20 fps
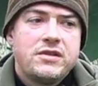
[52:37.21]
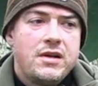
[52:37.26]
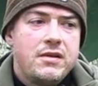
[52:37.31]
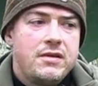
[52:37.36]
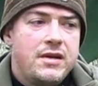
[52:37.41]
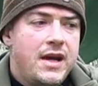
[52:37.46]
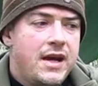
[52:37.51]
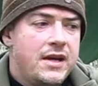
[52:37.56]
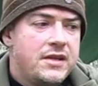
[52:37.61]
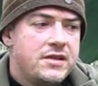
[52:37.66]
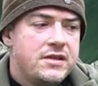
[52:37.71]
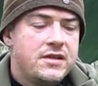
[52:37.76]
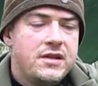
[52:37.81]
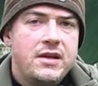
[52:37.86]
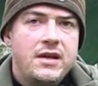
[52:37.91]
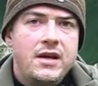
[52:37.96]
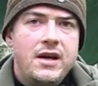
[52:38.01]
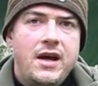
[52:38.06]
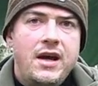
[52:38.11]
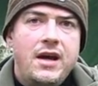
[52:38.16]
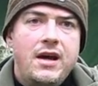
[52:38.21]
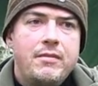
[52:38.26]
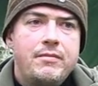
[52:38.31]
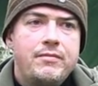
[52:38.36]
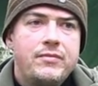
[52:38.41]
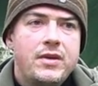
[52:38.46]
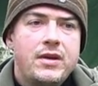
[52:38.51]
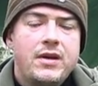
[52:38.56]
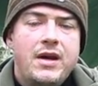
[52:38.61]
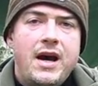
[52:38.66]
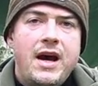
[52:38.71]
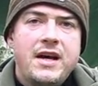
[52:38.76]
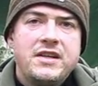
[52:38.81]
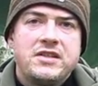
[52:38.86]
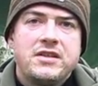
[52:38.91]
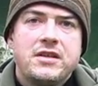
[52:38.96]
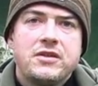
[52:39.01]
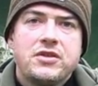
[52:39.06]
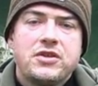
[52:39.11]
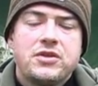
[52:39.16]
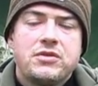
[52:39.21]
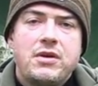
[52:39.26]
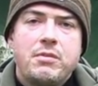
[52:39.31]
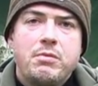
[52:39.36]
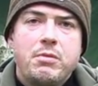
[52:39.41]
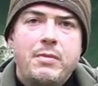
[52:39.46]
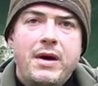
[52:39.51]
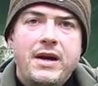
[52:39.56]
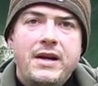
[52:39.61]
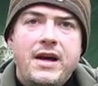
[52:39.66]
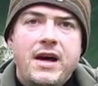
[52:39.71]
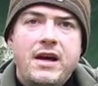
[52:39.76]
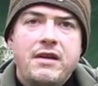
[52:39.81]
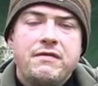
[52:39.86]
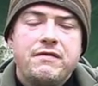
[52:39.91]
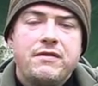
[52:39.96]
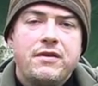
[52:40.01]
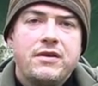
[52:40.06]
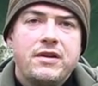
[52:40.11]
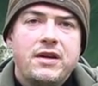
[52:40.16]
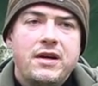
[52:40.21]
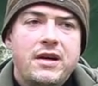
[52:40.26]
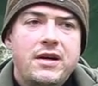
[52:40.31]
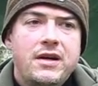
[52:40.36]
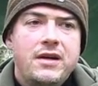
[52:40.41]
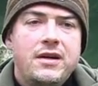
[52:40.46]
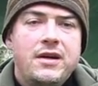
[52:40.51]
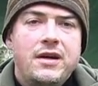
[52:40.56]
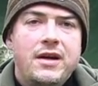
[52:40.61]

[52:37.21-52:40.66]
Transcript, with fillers: So yes, I still strop my knife on a